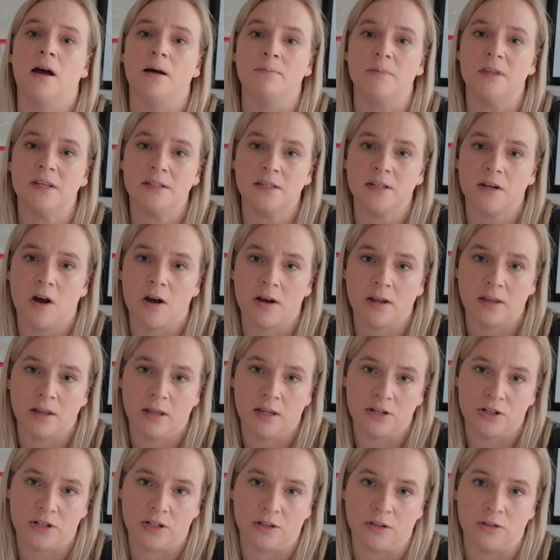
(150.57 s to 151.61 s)
These
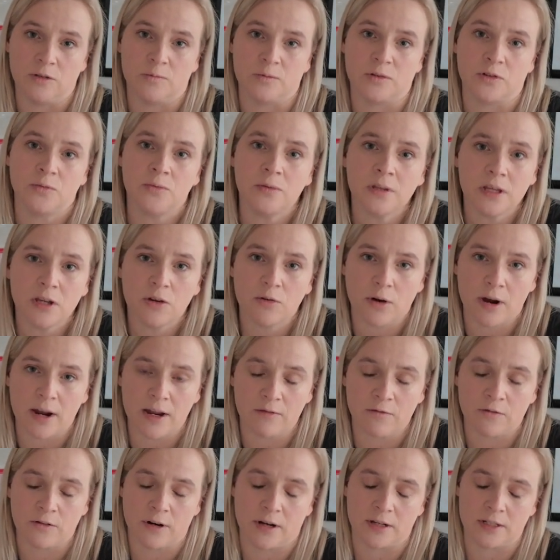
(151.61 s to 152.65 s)
inoculation loops are really
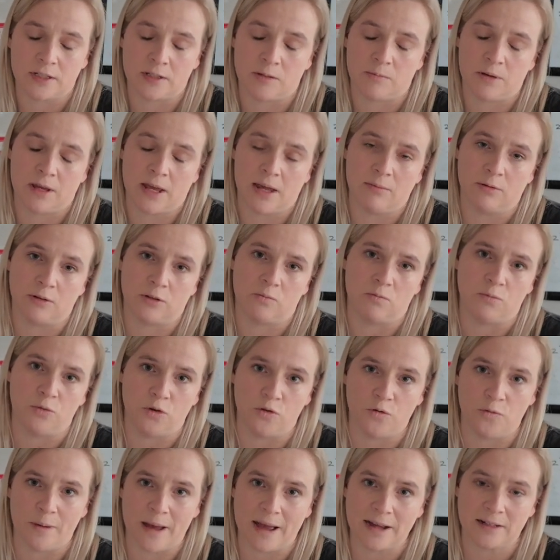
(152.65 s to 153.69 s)
great for us to be able to
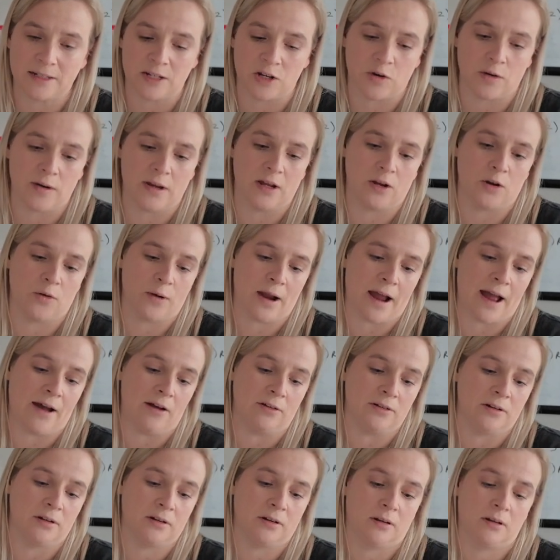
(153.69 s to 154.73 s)
move bacteria
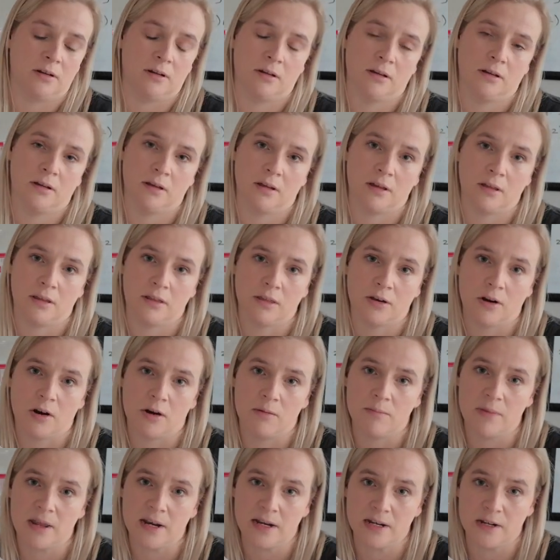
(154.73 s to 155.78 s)
around. There are
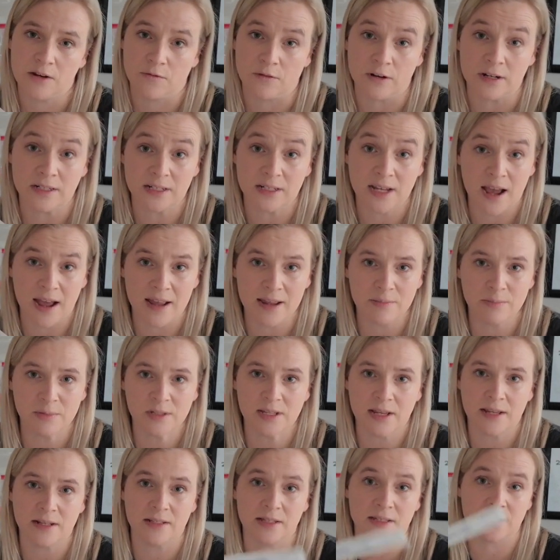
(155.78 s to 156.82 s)
many different types
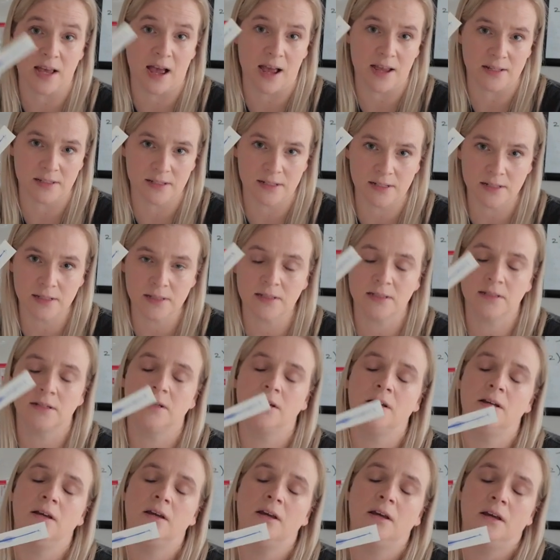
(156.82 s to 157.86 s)
and sizes.
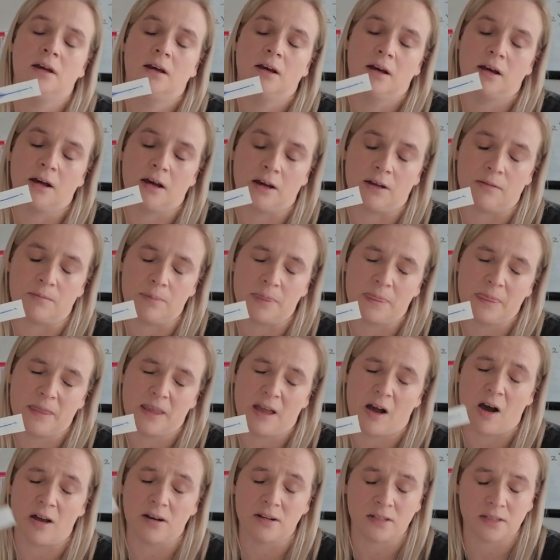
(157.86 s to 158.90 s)

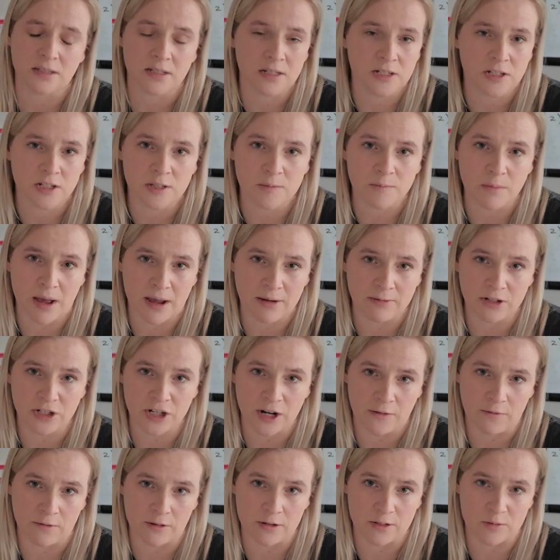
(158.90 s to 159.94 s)
Honestly, just buy
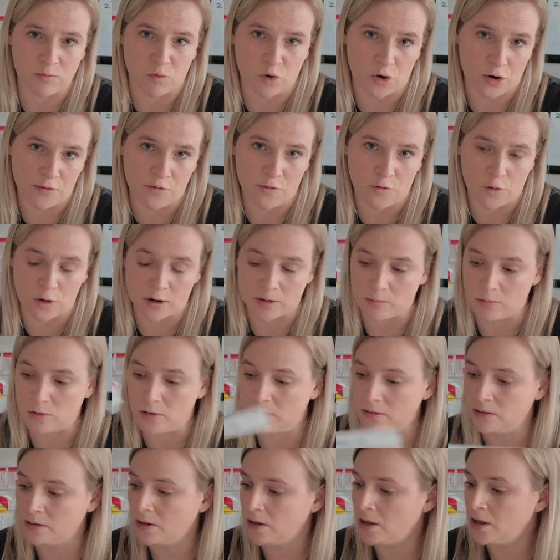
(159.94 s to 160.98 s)
whichever is more affordable.
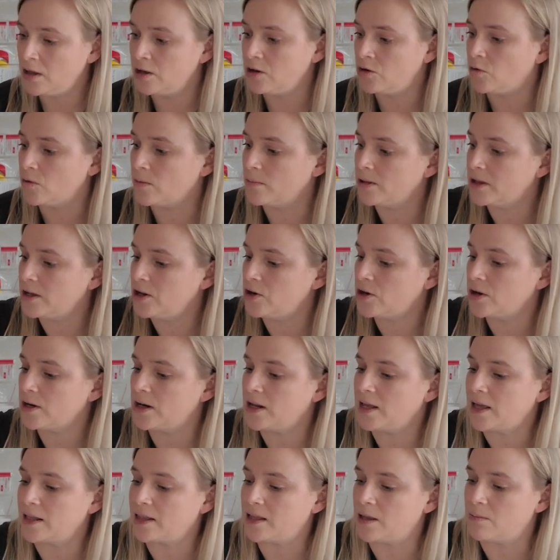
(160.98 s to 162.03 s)
Normally you're going
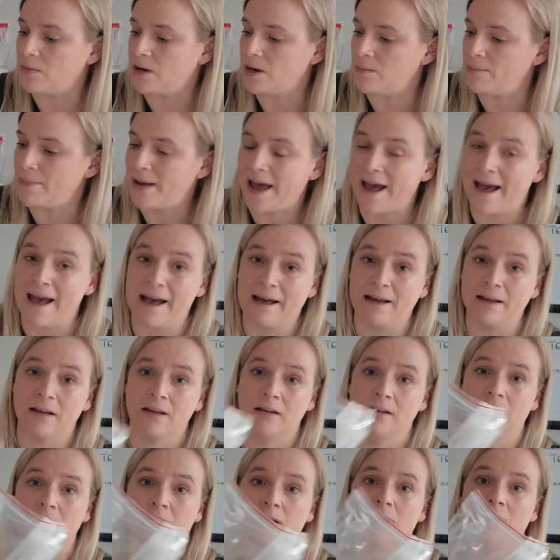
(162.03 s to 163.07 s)
to get them in a bag
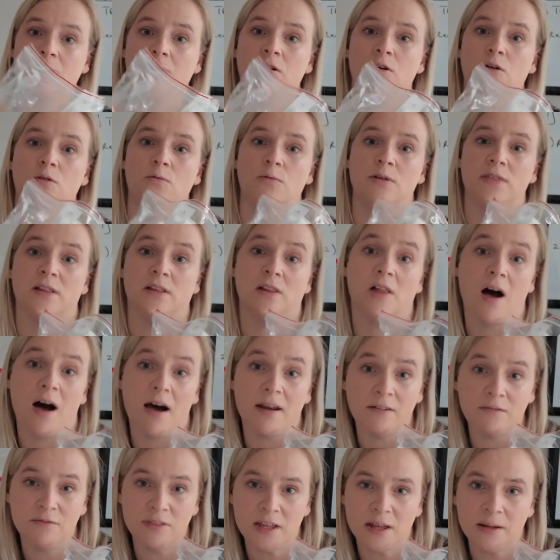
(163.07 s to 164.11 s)
with a lot
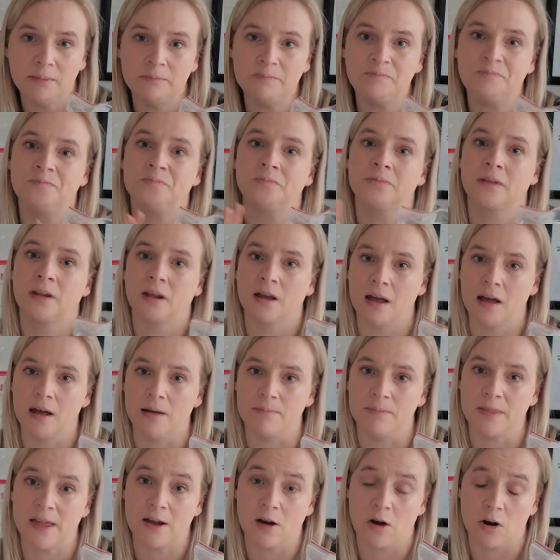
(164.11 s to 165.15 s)
of them.
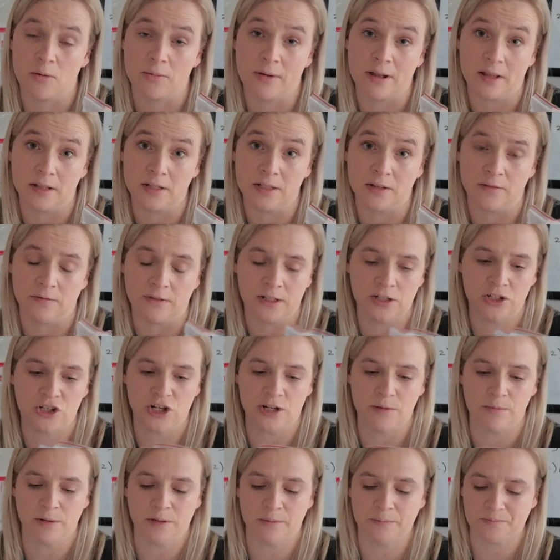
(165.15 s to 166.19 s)
They are relatively
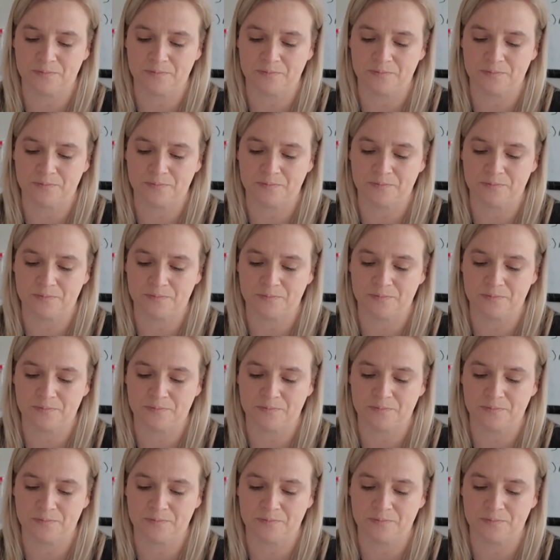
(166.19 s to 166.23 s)
cheap.